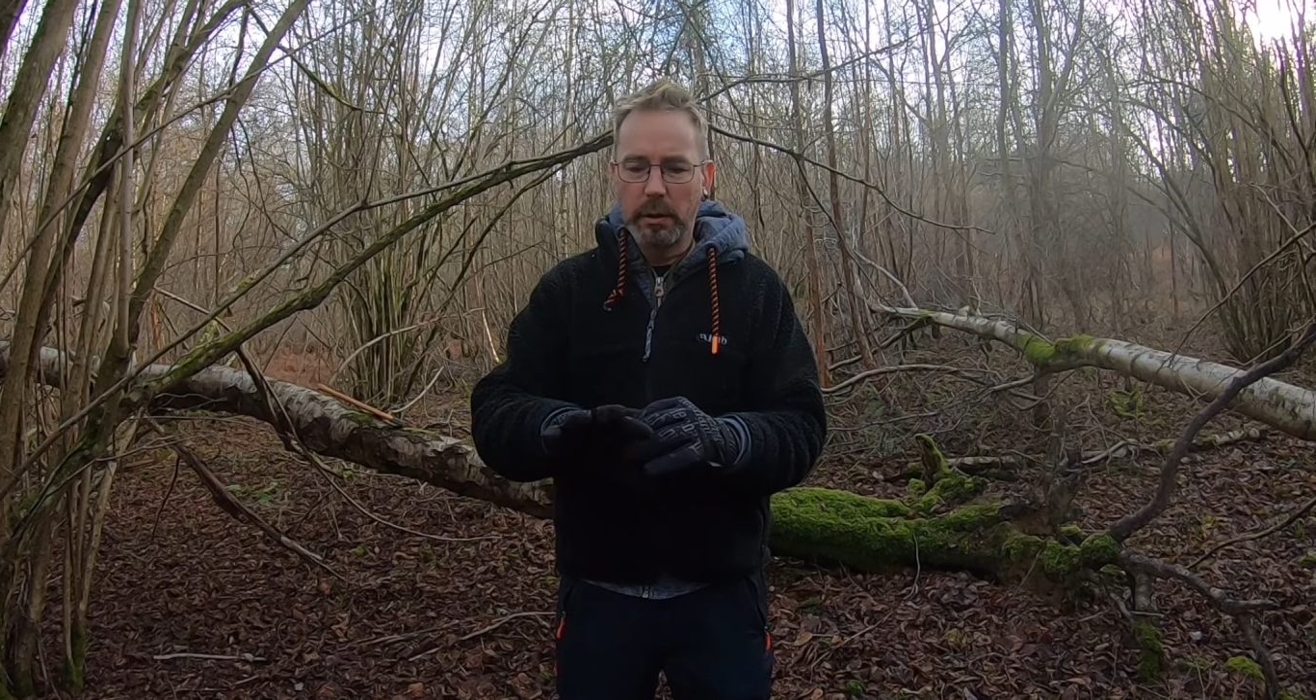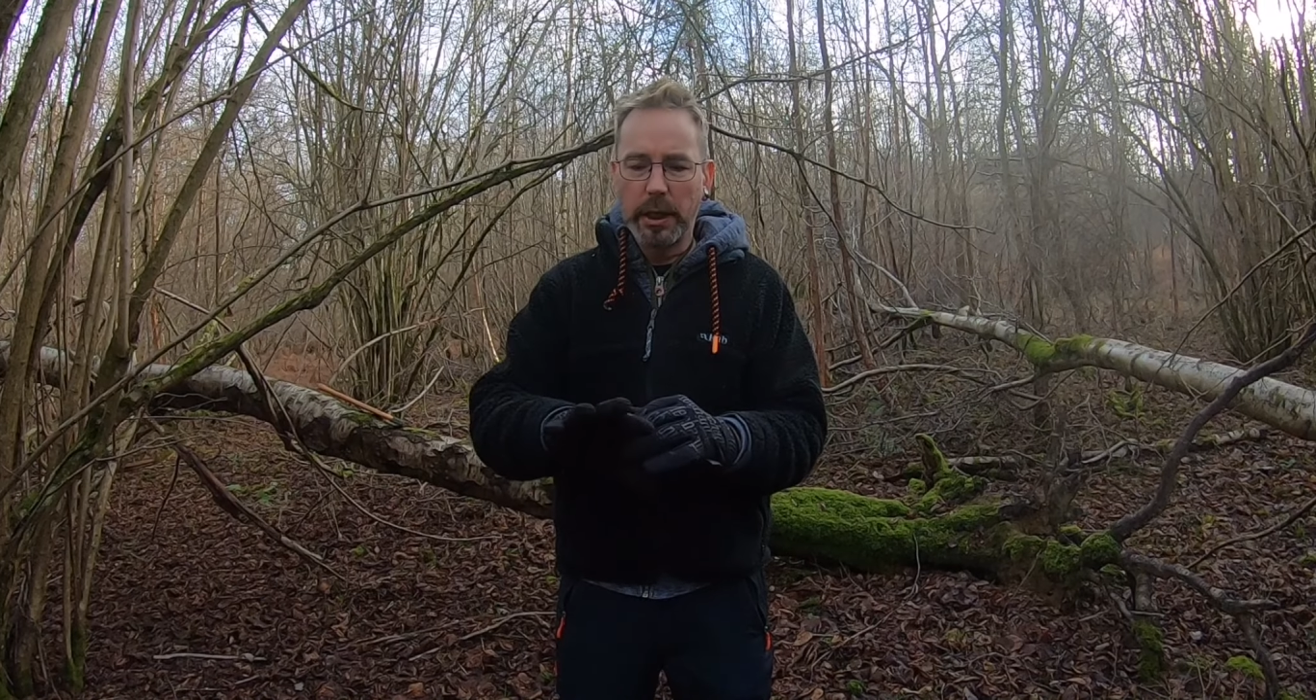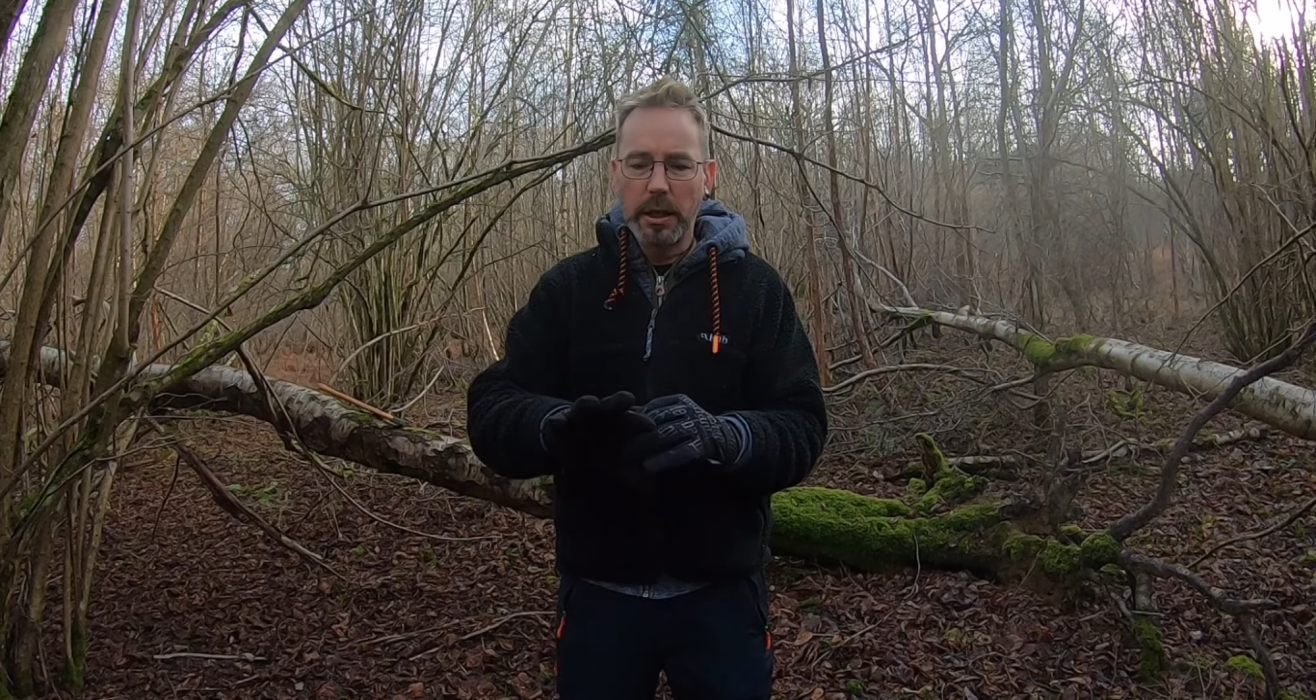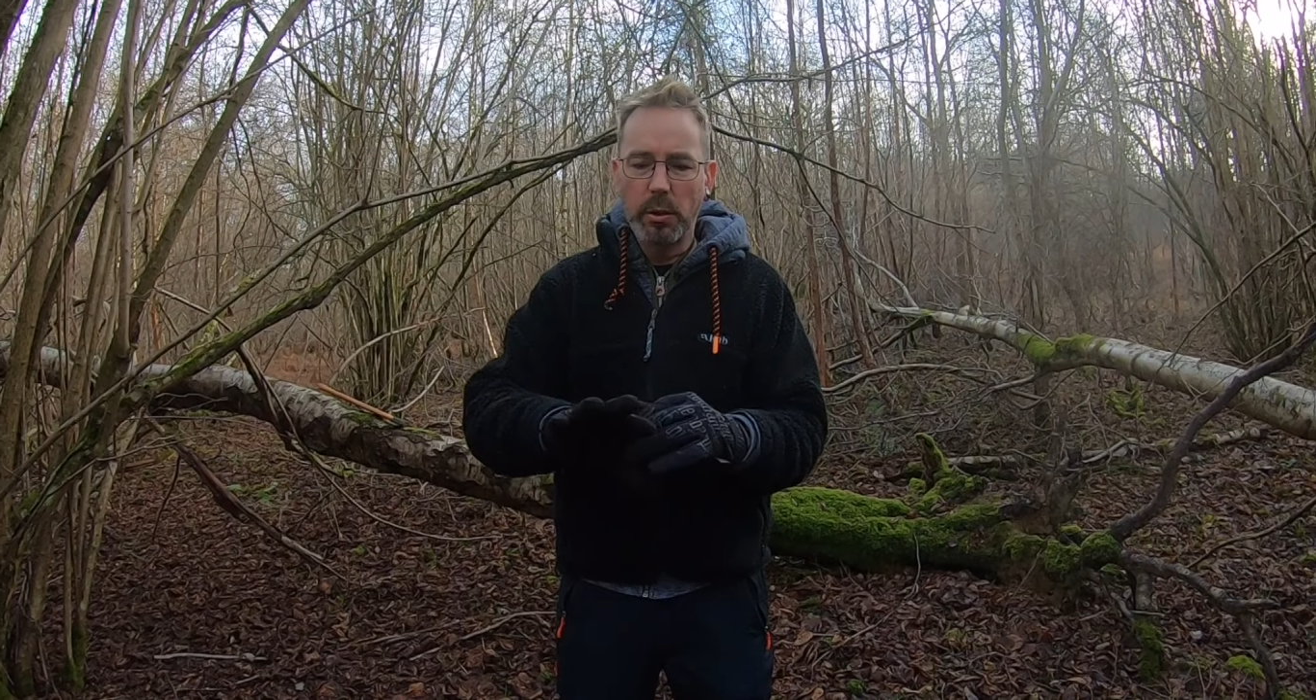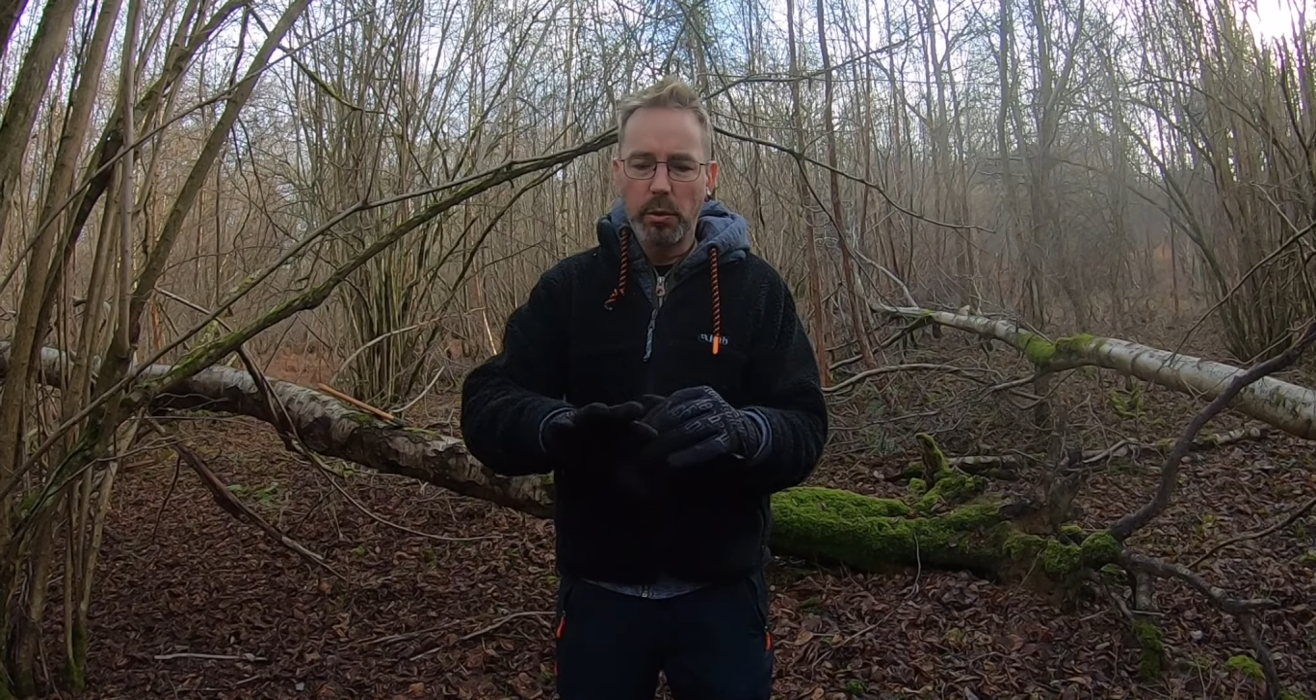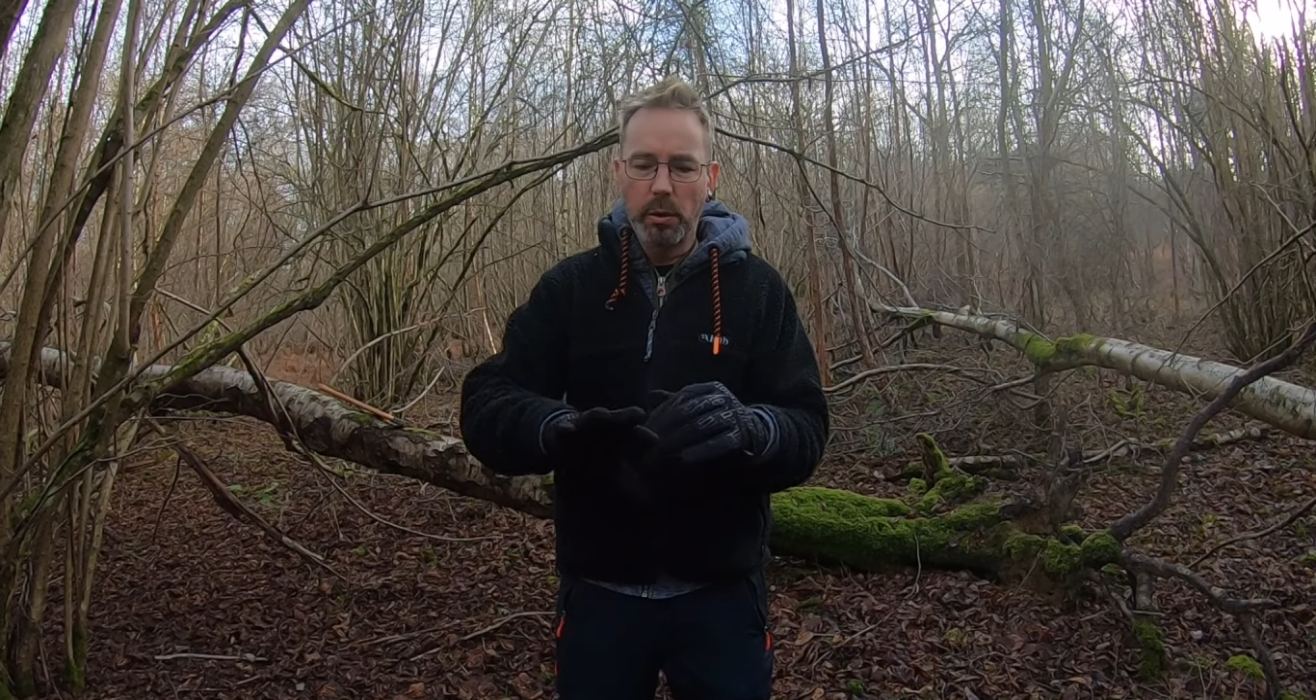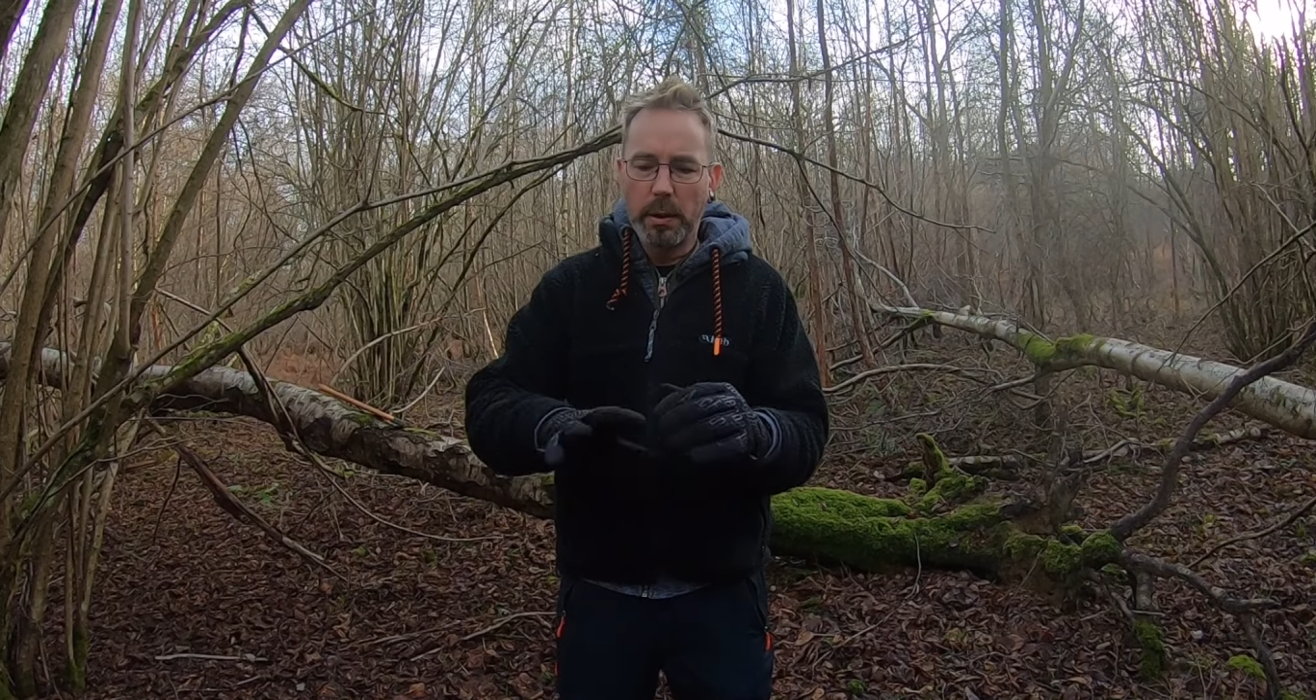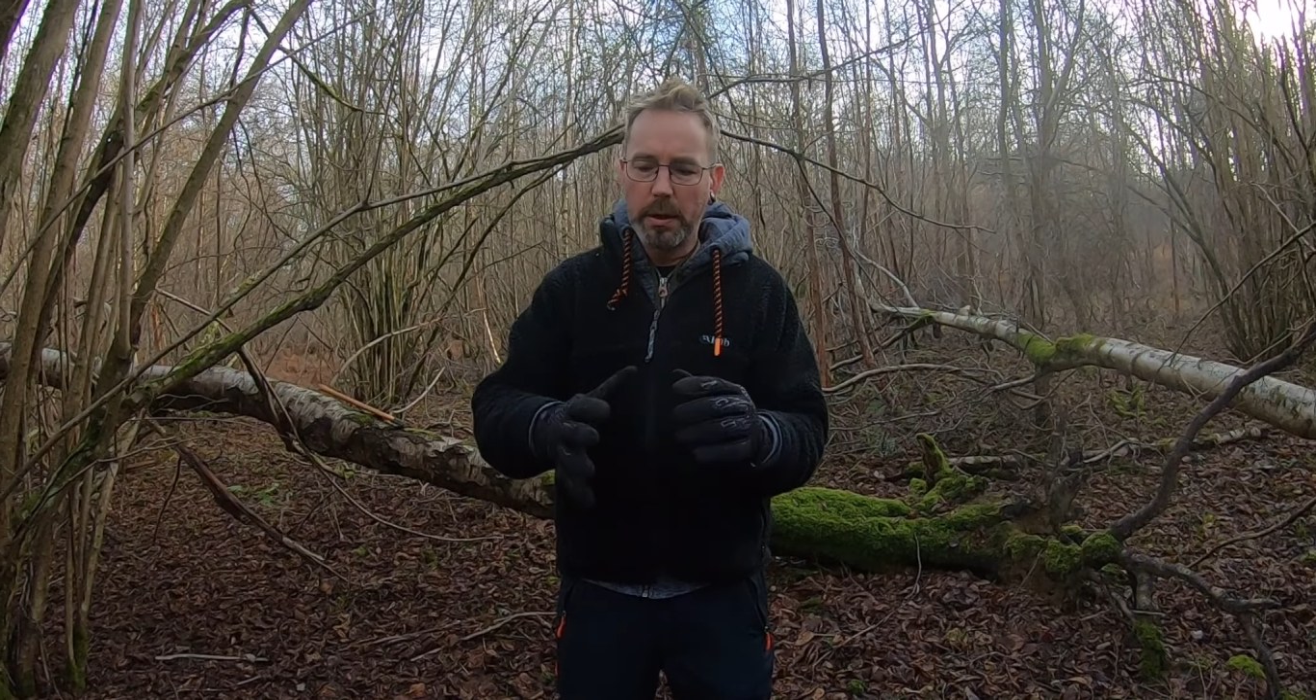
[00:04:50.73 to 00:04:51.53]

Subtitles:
okay, not all the